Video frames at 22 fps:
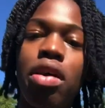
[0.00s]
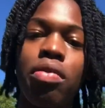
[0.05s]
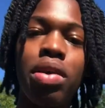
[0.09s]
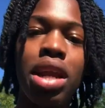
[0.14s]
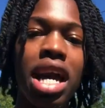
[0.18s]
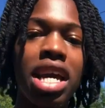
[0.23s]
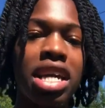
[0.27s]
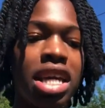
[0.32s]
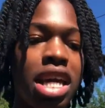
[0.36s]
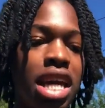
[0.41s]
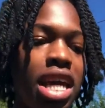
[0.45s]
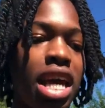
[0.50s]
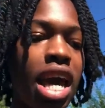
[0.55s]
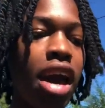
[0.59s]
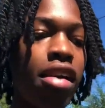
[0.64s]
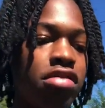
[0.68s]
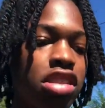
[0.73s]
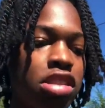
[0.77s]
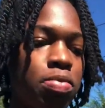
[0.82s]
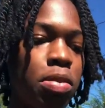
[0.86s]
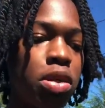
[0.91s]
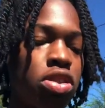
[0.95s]
When that kid has
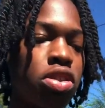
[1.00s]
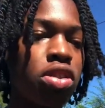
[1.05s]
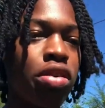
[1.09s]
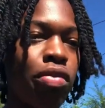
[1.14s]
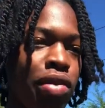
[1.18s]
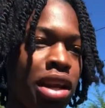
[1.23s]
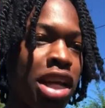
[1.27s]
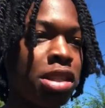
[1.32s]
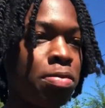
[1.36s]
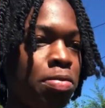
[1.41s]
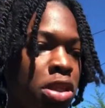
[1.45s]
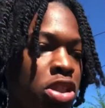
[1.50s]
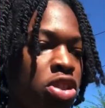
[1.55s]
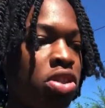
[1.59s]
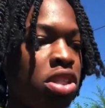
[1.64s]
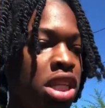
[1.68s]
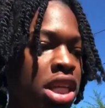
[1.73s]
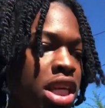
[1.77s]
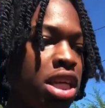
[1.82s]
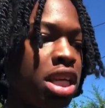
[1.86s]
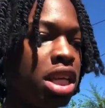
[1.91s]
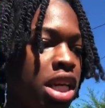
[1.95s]
when that special
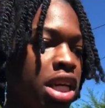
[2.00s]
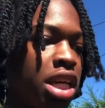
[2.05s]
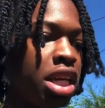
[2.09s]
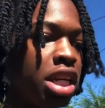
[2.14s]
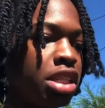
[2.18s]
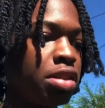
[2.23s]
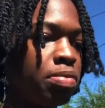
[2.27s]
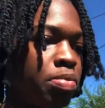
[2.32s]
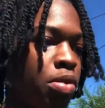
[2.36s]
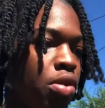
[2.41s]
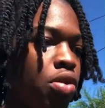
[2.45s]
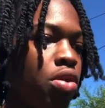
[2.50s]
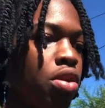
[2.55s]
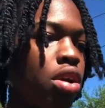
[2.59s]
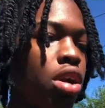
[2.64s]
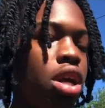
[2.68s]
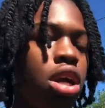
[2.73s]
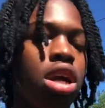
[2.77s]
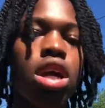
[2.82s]
need kid is born,